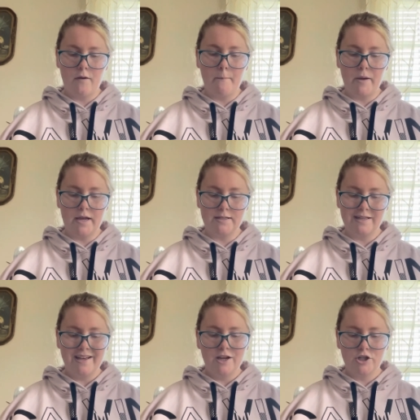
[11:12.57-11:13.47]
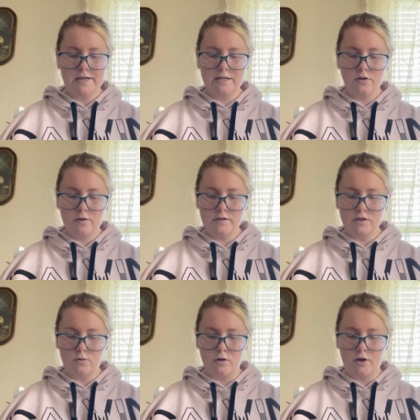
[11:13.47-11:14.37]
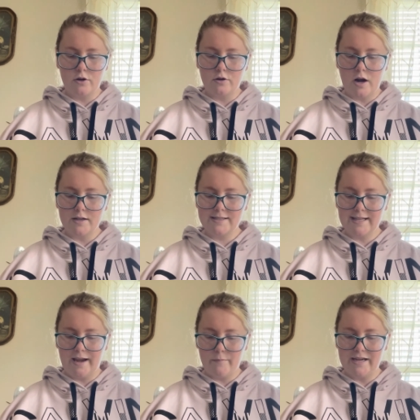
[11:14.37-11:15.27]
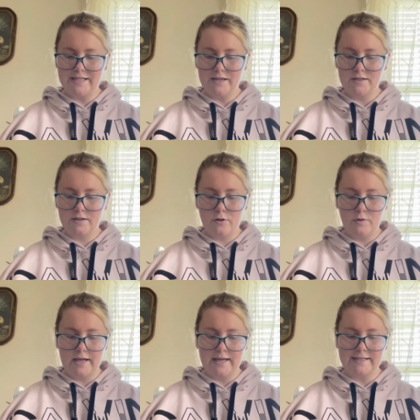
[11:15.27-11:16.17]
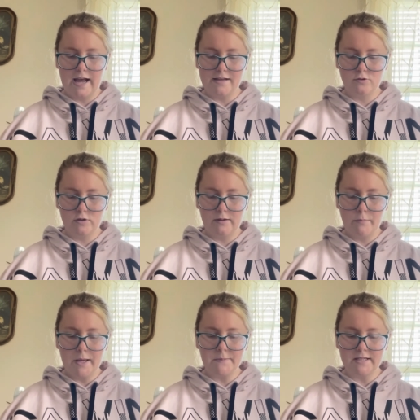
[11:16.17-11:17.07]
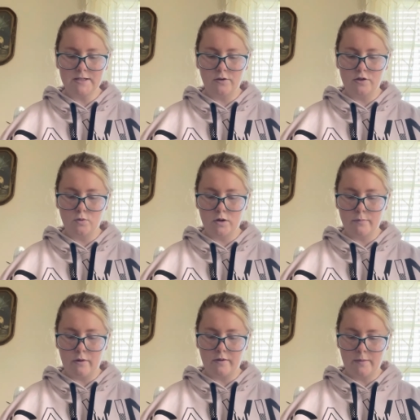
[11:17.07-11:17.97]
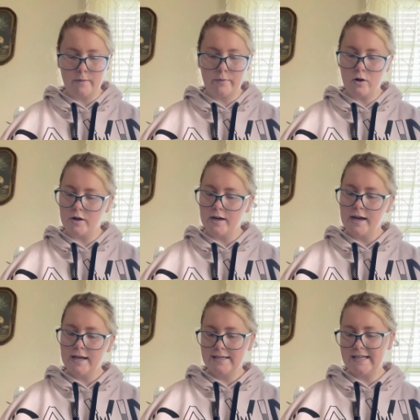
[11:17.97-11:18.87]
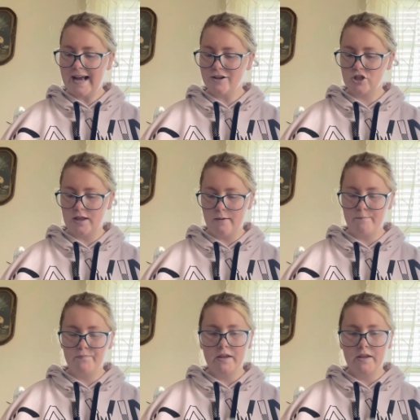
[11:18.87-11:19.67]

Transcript: But Jason closed the door on her, not a slam. He did it slowly, his eyes holding Pip's until the door broke them apart, detached them.